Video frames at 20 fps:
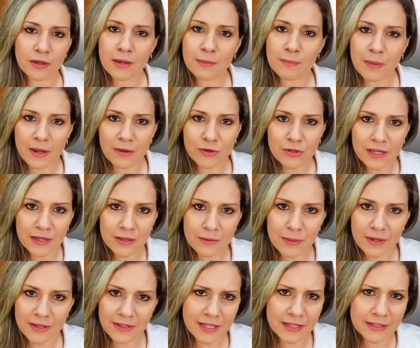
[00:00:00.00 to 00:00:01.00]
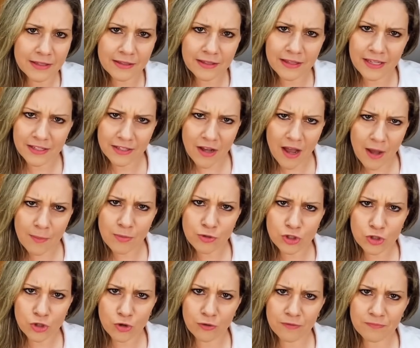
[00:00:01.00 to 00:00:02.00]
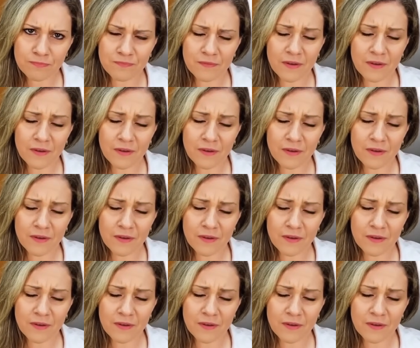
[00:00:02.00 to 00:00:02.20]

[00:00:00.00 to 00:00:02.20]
it melted, but this is optional.